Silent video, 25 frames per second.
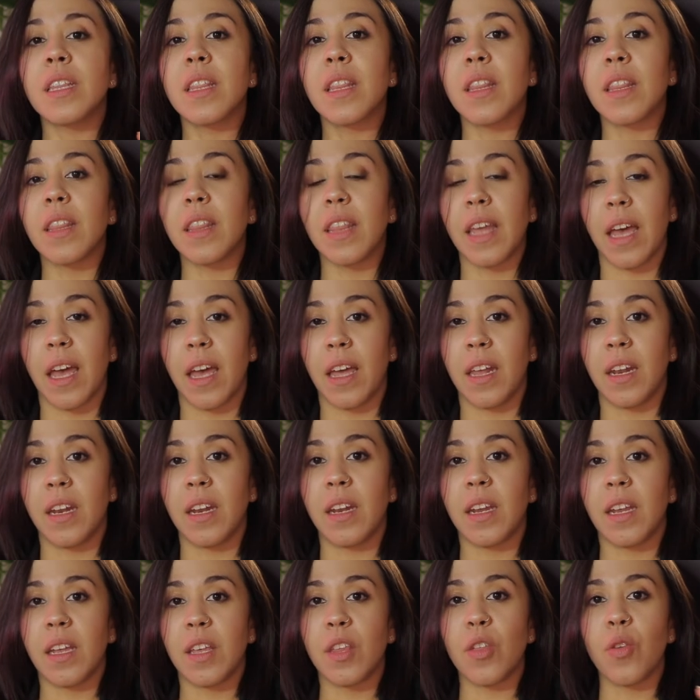then
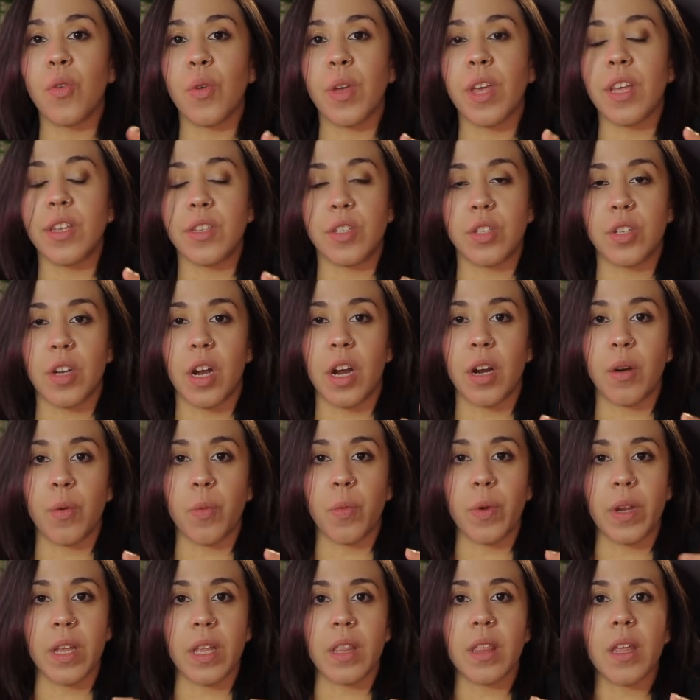you can start
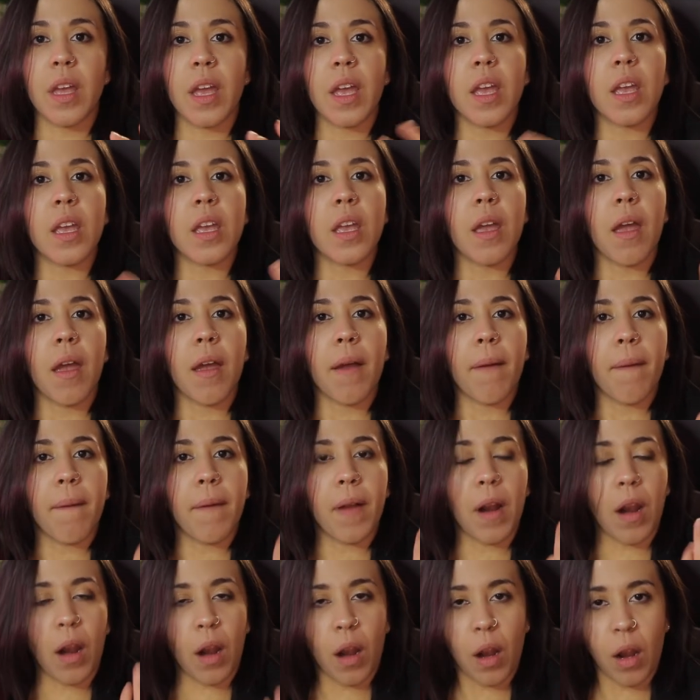with a
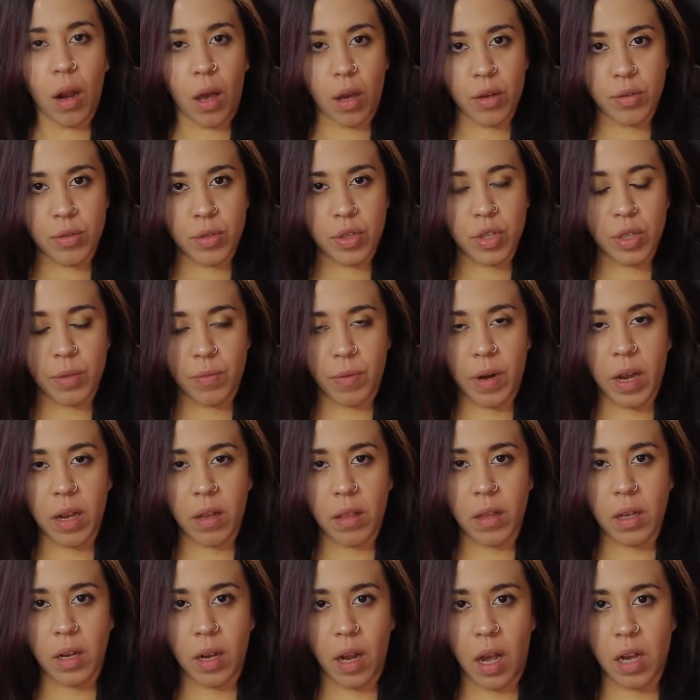launch, a
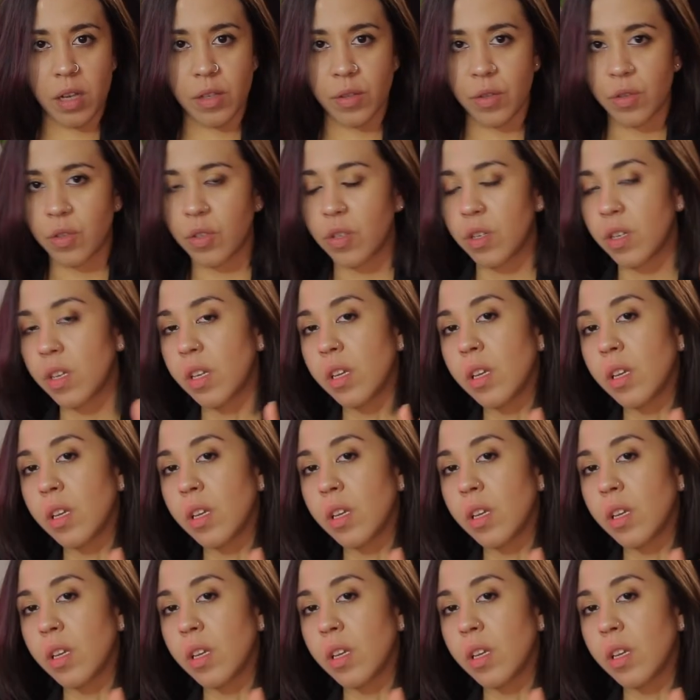regular launch.